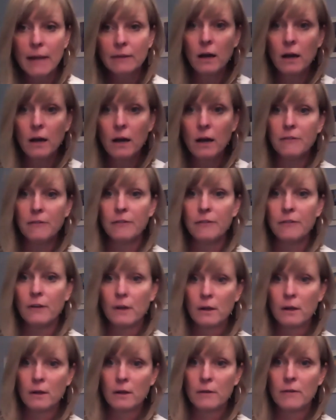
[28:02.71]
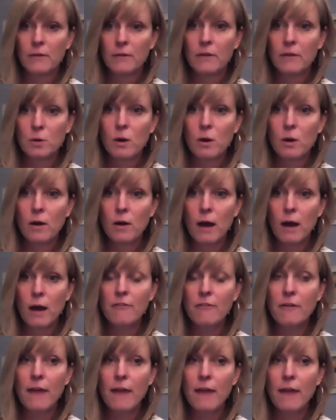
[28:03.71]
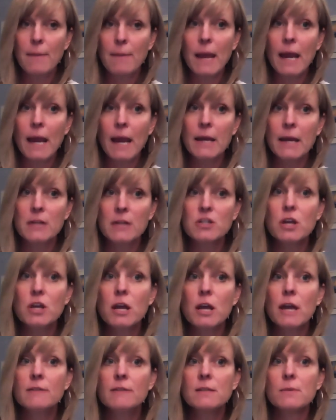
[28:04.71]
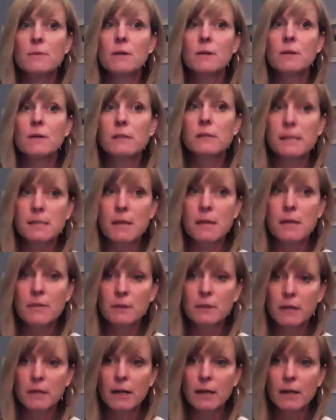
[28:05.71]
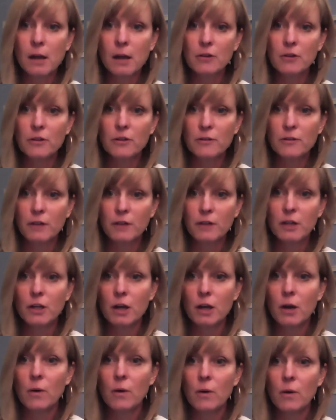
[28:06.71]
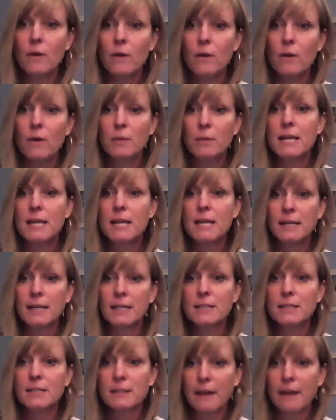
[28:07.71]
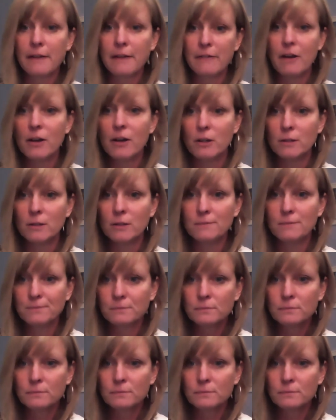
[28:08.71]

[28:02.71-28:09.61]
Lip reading: of the URL for that page, if someone clicks on the link under the video, they'll be taken into that funnel.